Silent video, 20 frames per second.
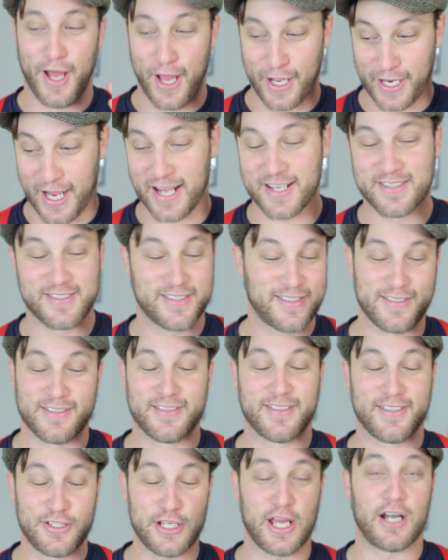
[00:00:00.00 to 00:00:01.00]
against
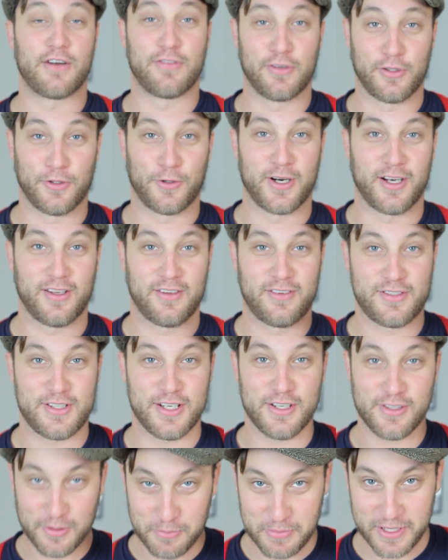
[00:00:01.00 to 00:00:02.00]
Jennifer Lawrence.
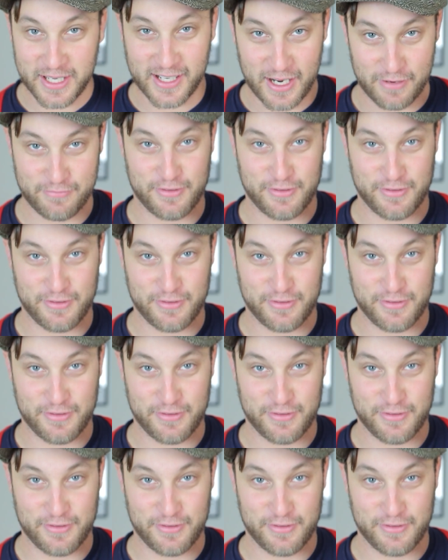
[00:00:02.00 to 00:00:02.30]
She should be in